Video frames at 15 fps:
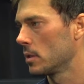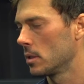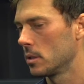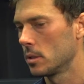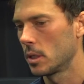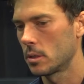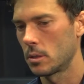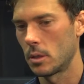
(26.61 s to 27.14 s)

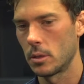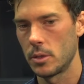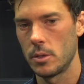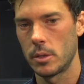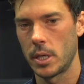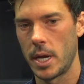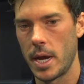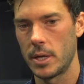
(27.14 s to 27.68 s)
and that's all that you
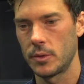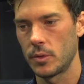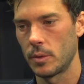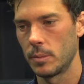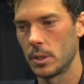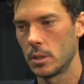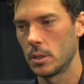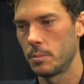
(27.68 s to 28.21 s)
can ask
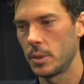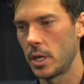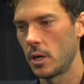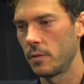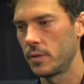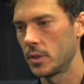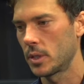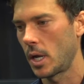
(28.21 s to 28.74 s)
from a player
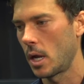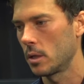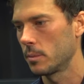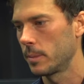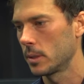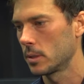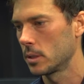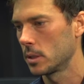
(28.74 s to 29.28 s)
of his caliber.